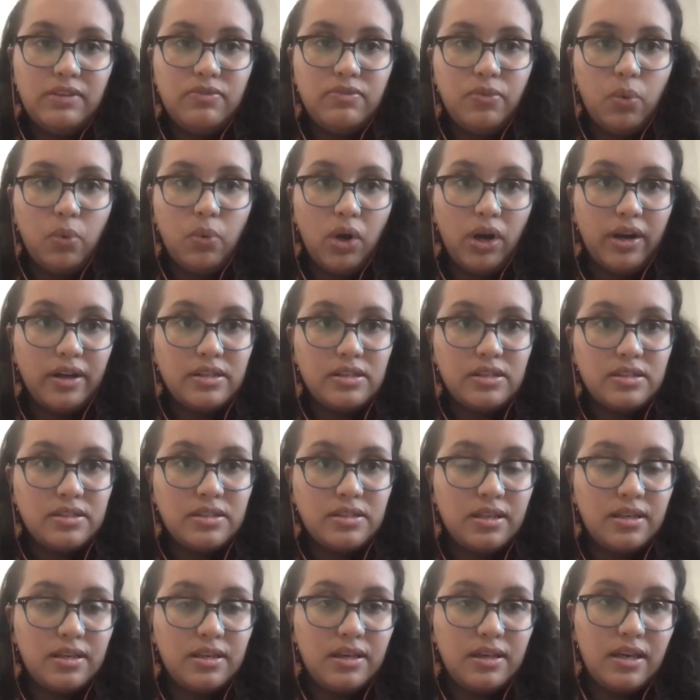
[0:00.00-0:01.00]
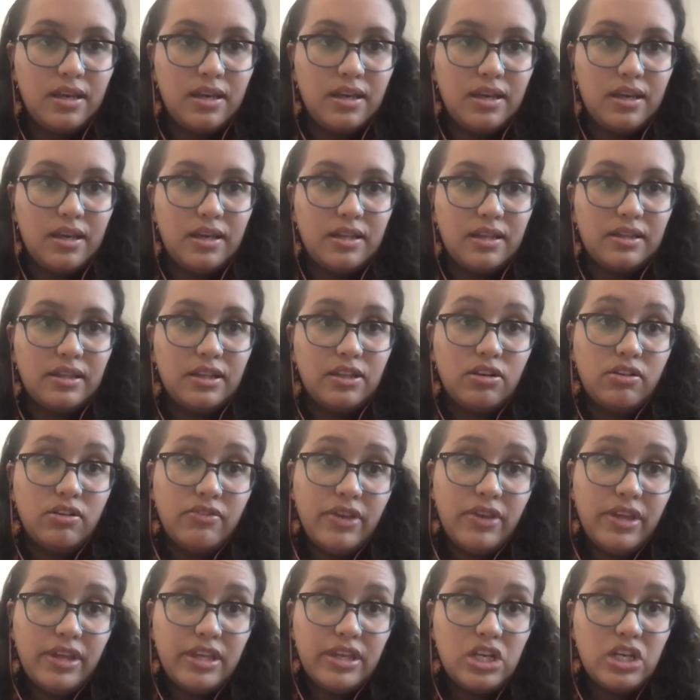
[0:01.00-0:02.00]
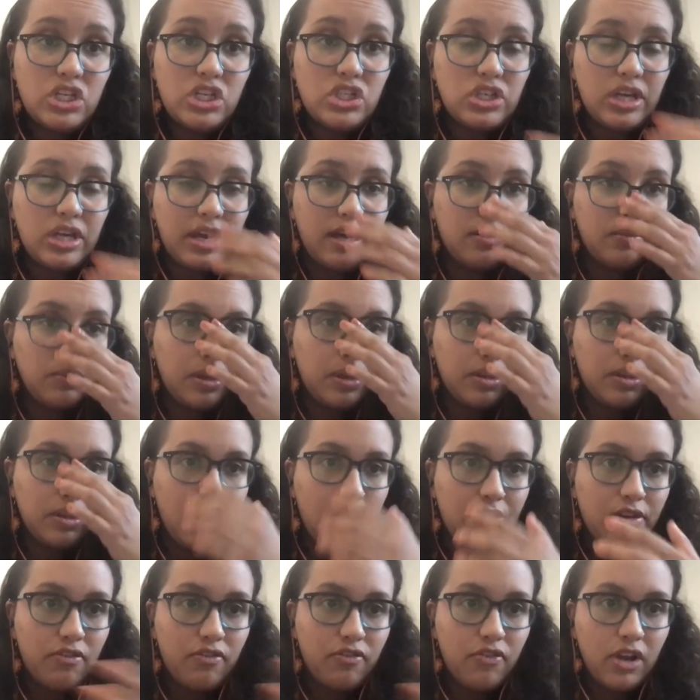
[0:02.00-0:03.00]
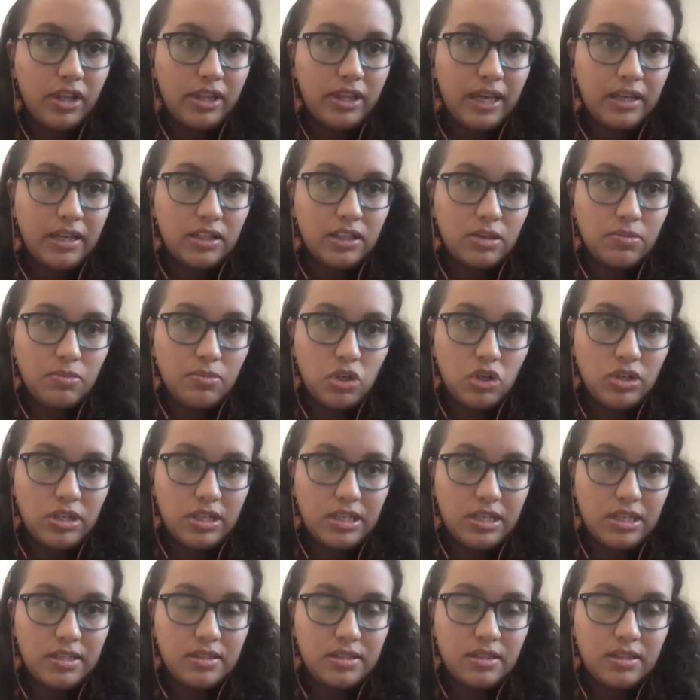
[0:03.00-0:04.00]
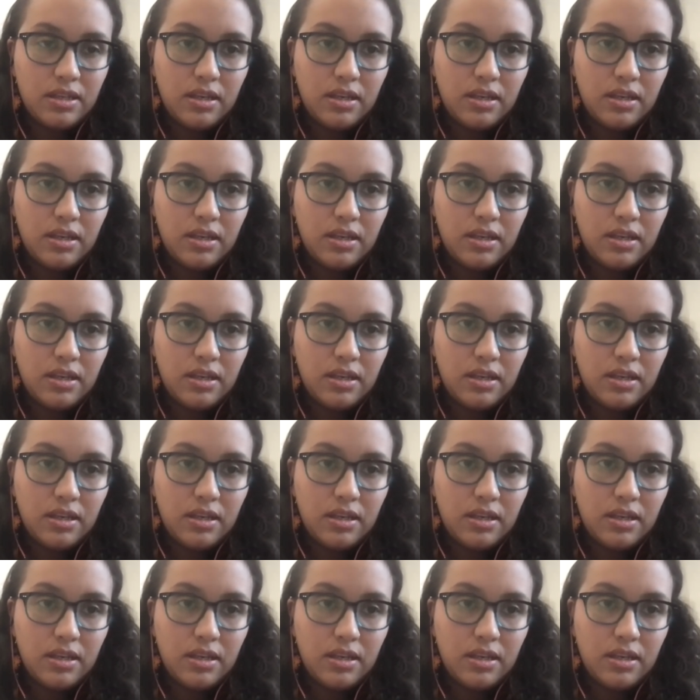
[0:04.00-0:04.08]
worked in Little Village and with other frontline communities